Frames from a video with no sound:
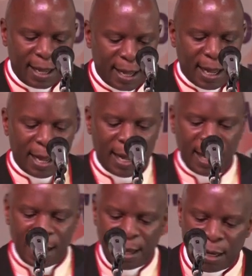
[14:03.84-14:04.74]

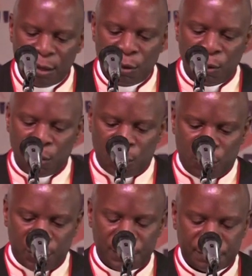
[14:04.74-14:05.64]

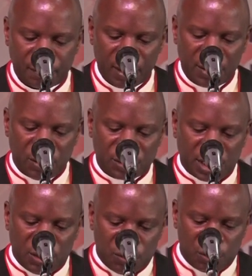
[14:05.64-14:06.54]

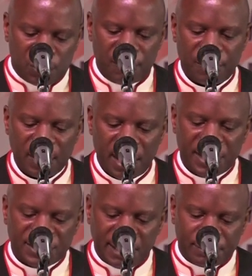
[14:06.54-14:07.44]
Dr. Luke,
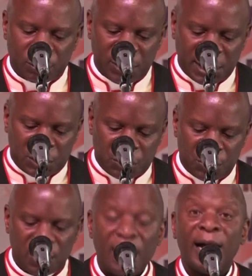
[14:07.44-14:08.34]
in chapter
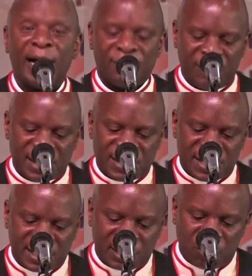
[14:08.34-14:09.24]
22 and verse
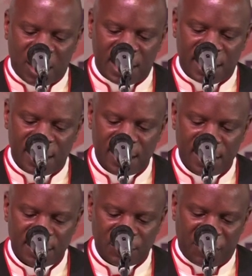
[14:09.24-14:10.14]
31
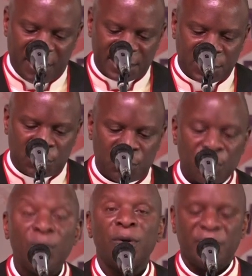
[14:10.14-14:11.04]
to
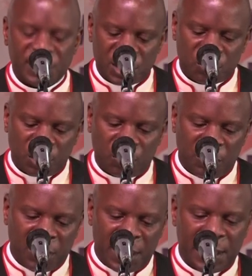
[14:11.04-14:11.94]
32, this is what we
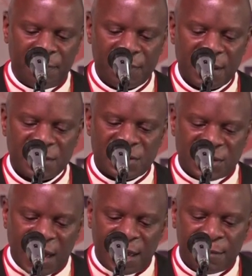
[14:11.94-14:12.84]
read.
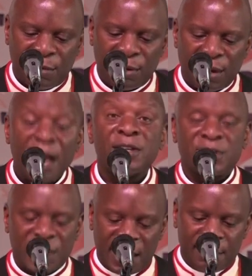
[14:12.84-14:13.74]
"Simon,
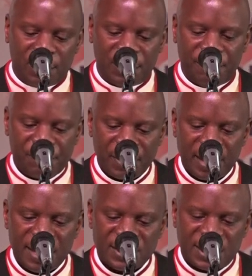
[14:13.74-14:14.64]
Simon,
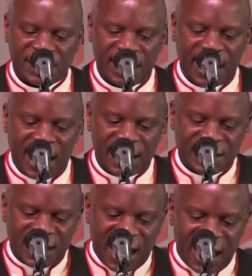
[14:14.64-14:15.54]
Satan
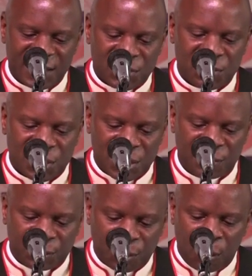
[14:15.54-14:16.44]
has asked to
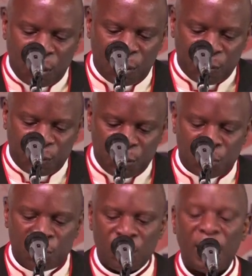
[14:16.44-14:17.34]
sift all of
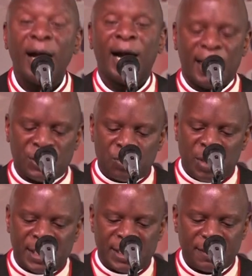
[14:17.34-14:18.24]
you as
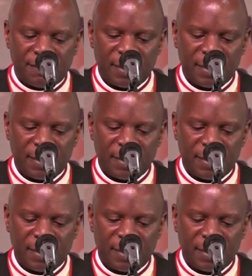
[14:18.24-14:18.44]
wheat,